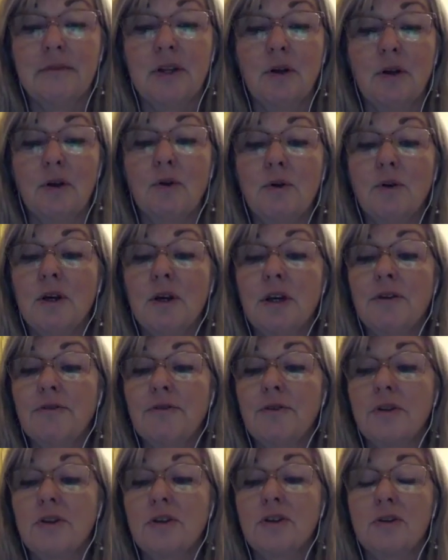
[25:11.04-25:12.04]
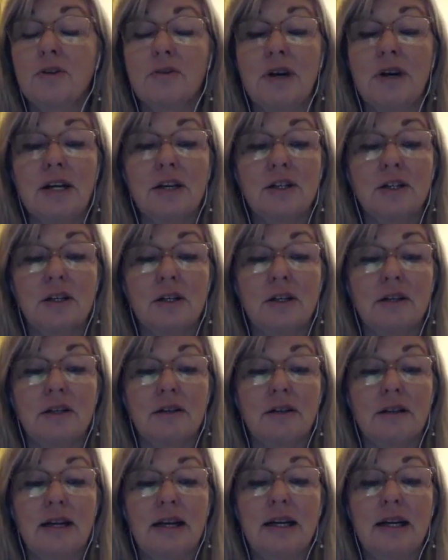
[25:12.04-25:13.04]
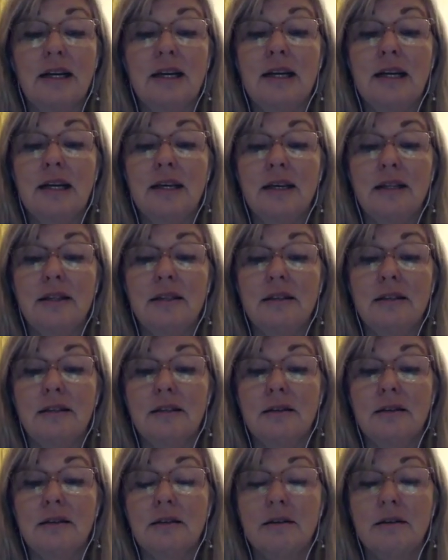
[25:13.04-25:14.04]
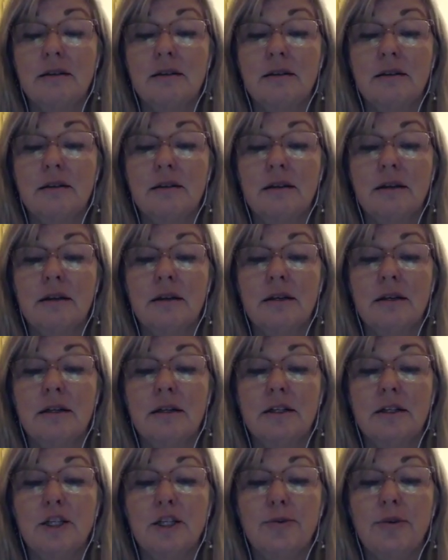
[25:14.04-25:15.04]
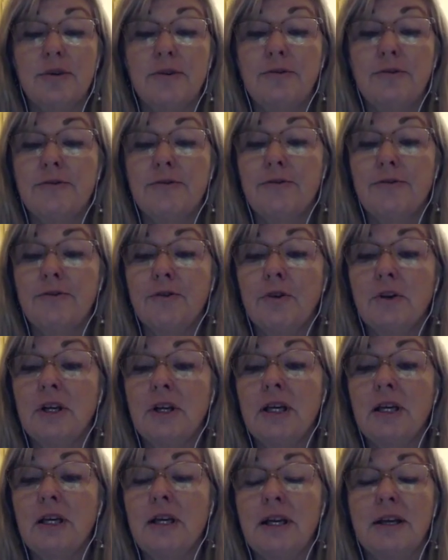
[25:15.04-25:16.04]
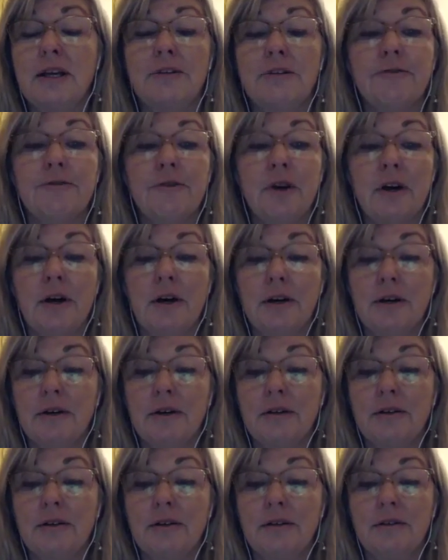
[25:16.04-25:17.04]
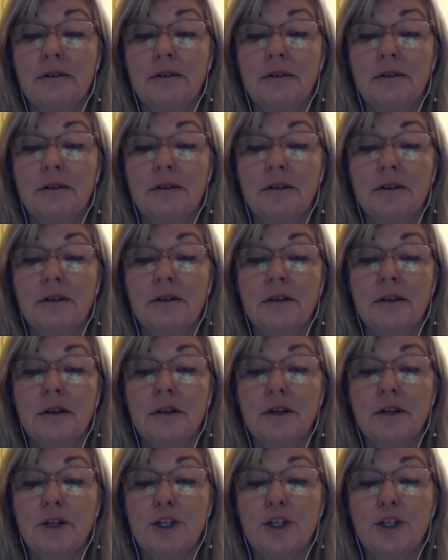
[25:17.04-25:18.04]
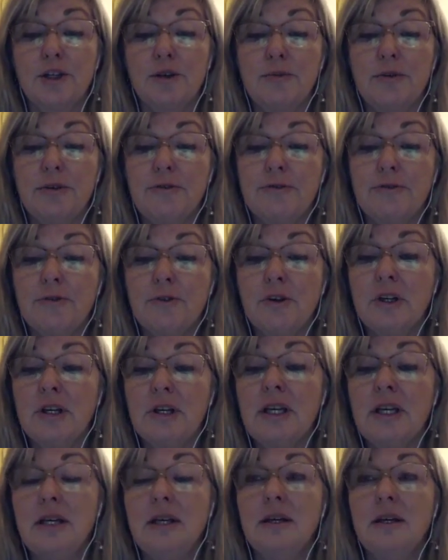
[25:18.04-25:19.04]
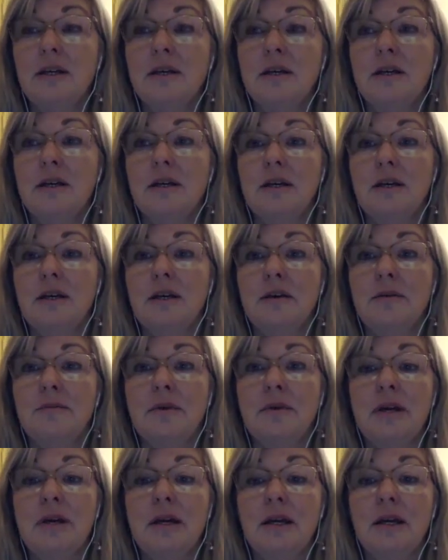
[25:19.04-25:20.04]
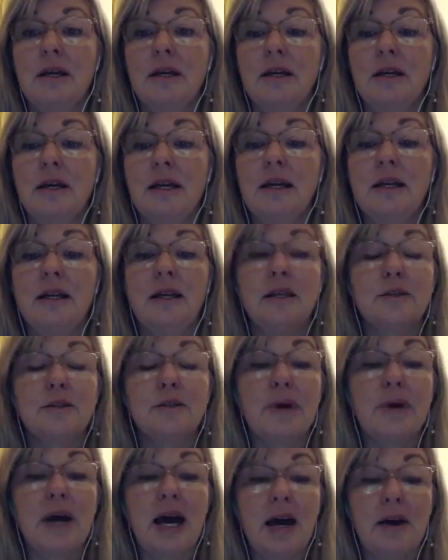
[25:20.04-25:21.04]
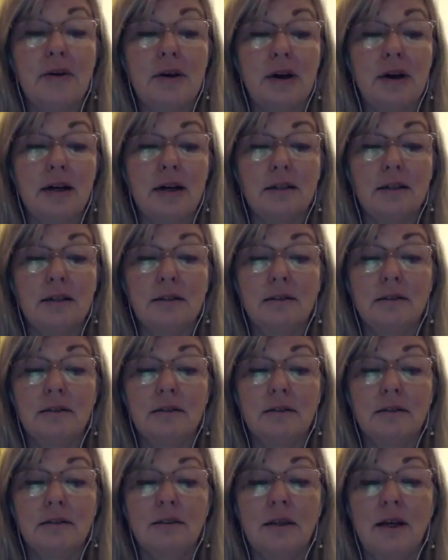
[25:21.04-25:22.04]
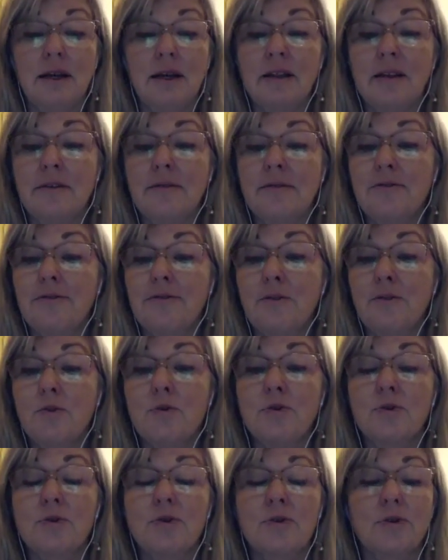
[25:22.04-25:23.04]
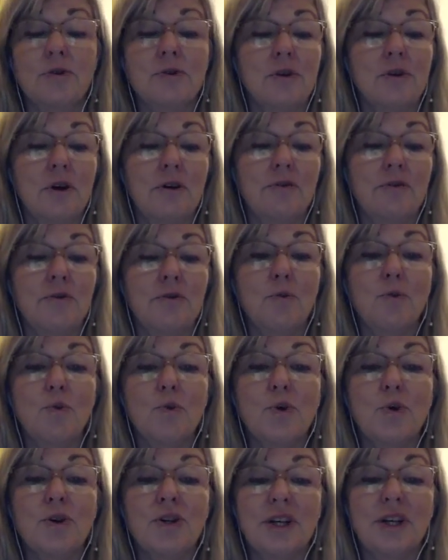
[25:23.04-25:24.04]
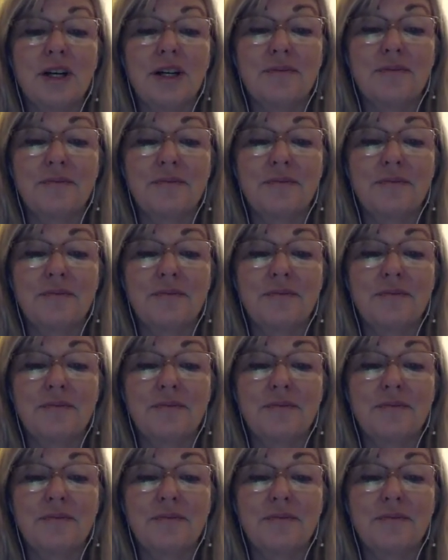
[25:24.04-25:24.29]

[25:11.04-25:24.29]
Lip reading: looking for the direction that it needs to be fully in flow, to be fully in its power, like the force of the water,